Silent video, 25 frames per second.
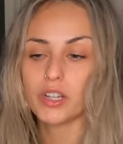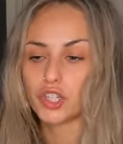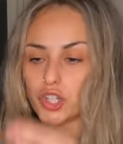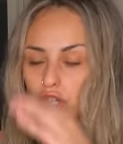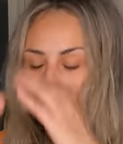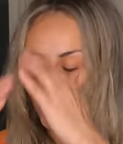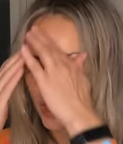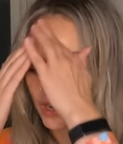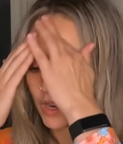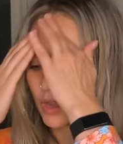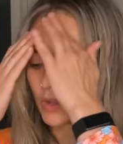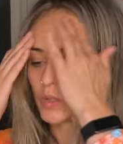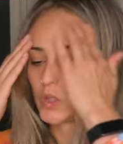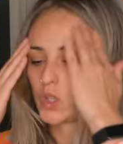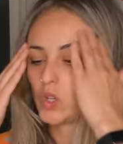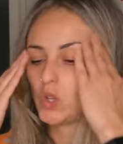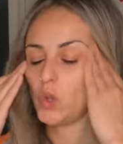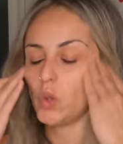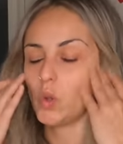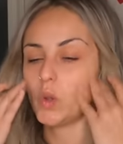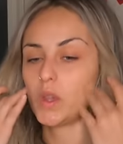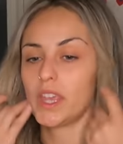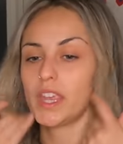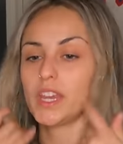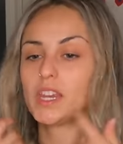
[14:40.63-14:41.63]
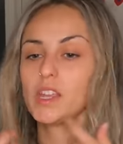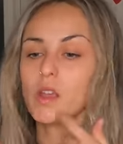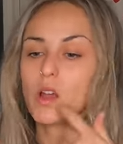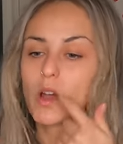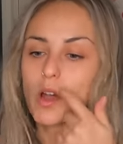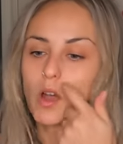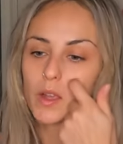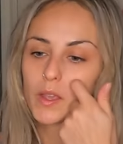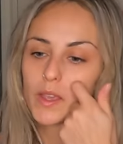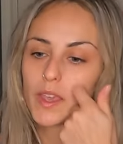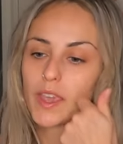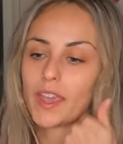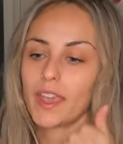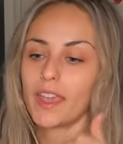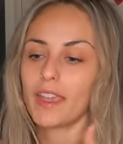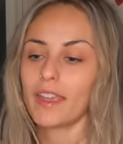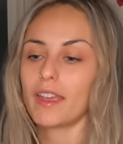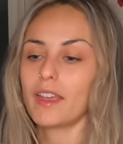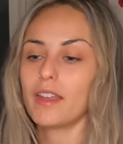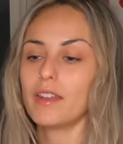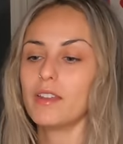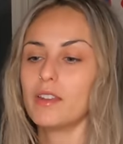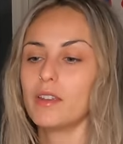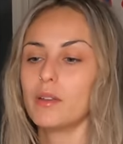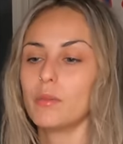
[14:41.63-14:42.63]
and shout out to Kitty Hawk
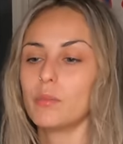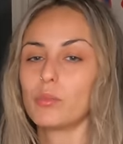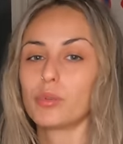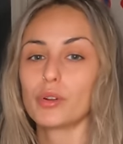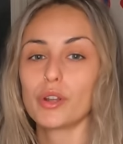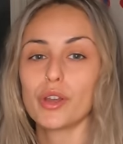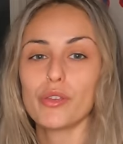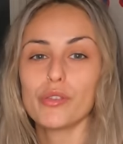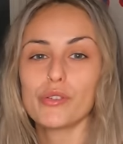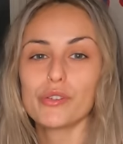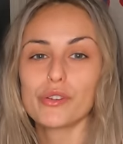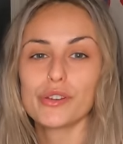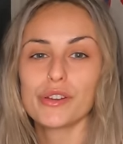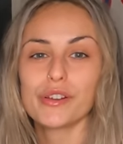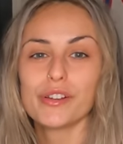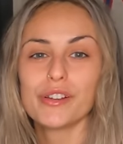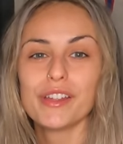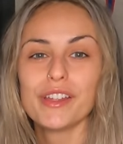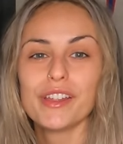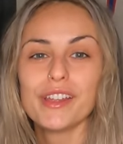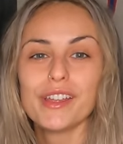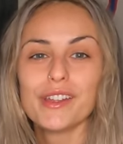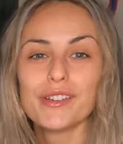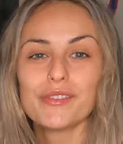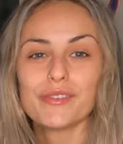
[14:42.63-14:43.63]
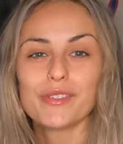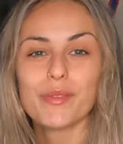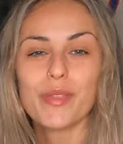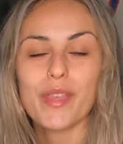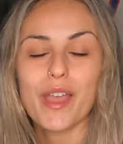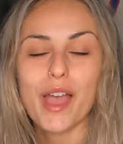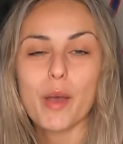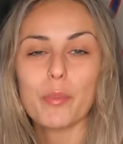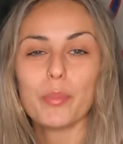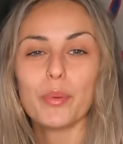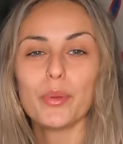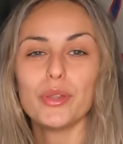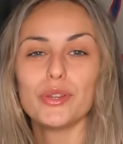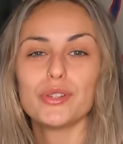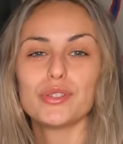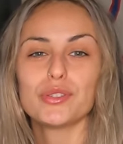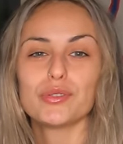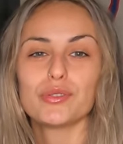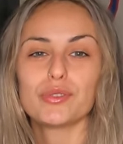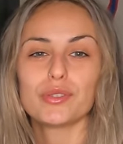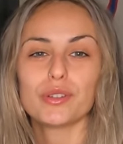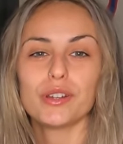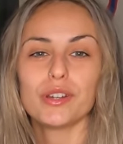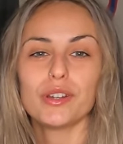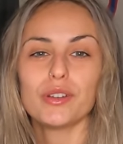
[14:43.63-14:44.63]
and Brother from the
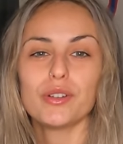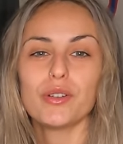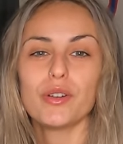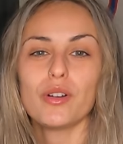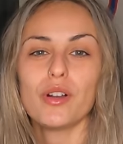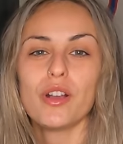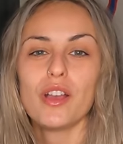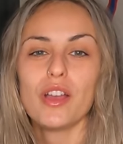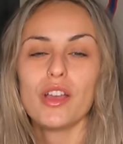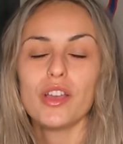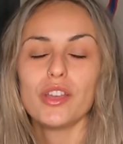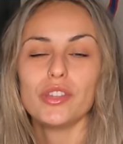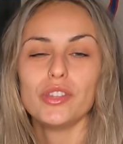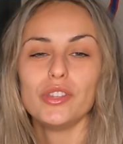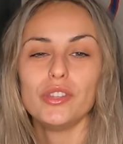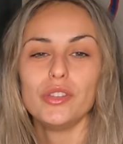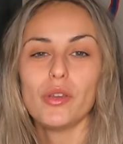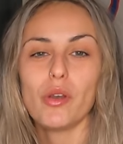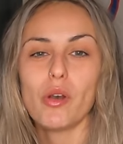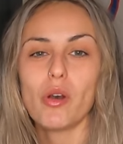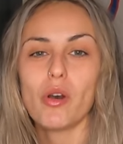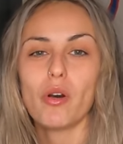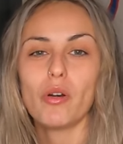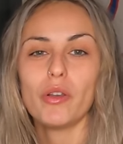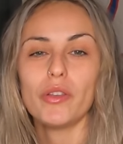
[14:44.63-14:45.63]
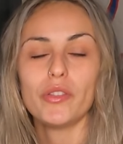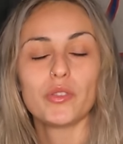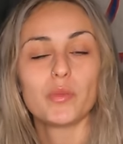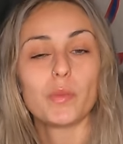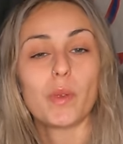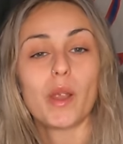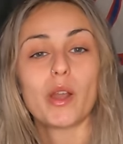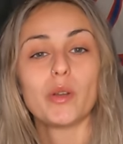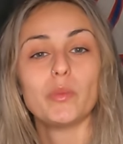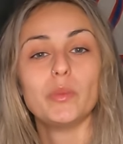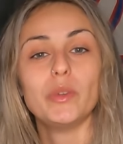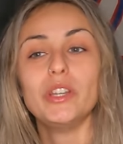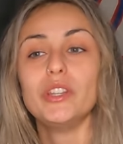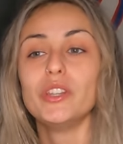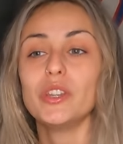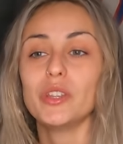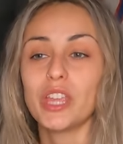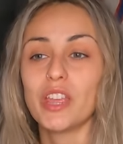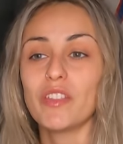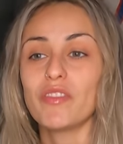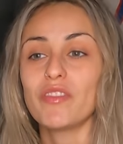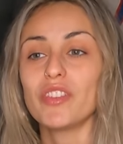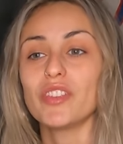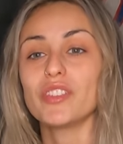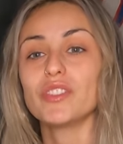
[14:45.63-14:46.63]
Appalachian Trail y'all inspired me to
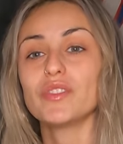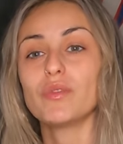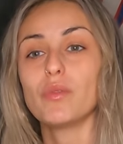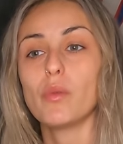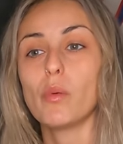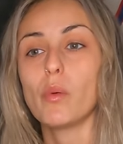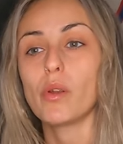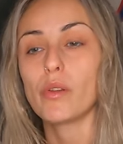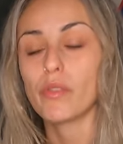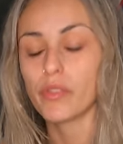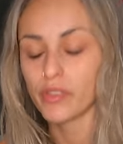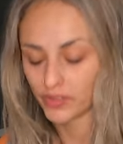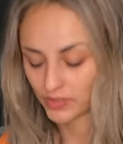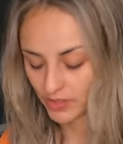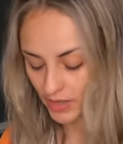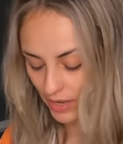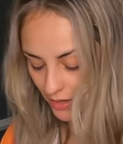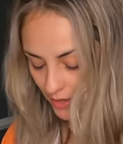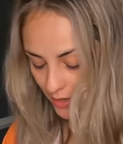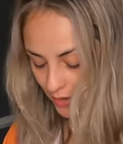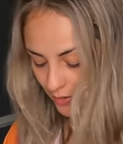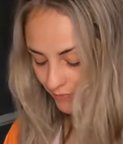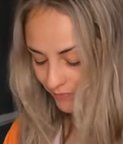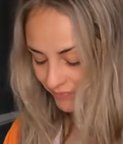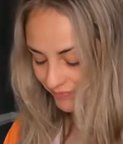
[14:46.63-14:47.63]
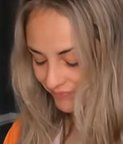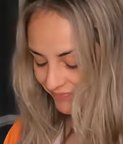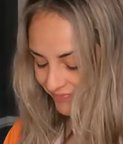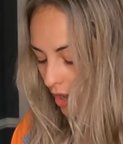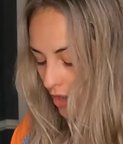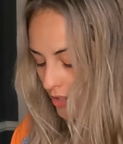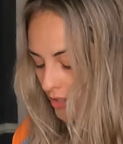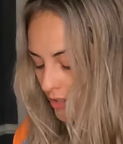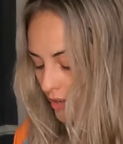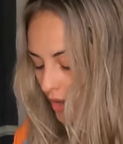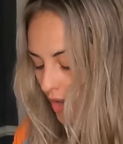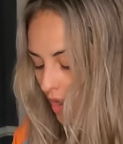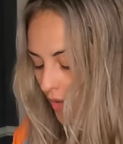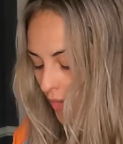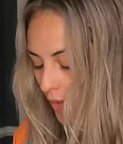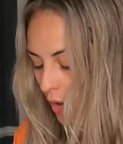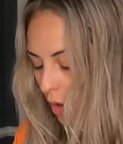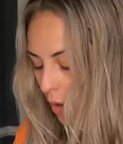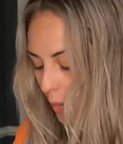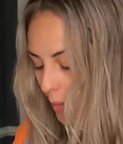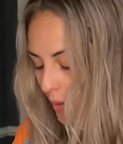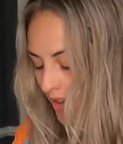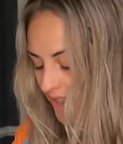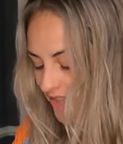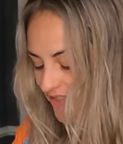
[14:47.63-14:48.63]
get this for this night. I also have
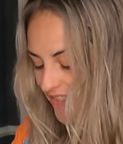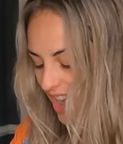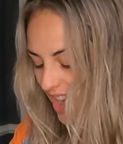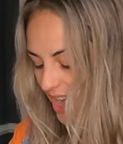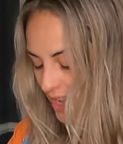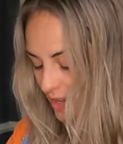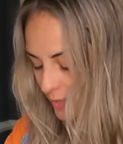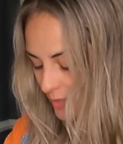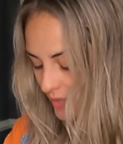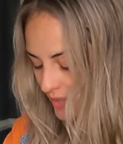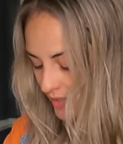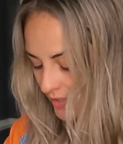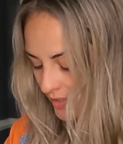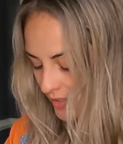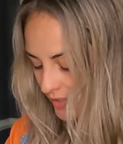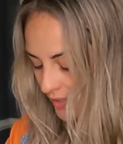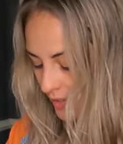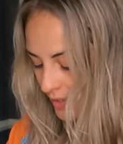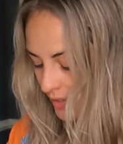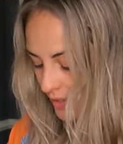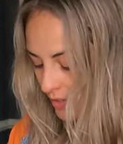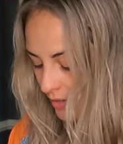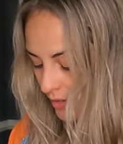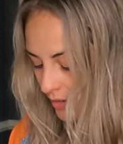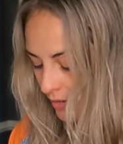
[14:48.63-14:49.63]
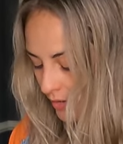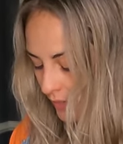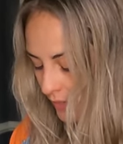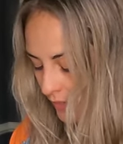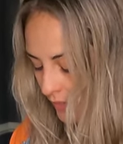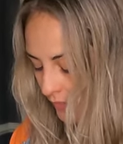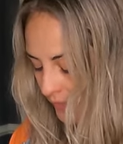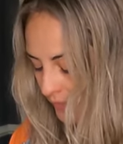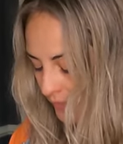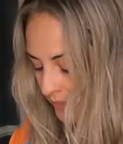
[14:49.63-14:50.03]
all my vitamins in here.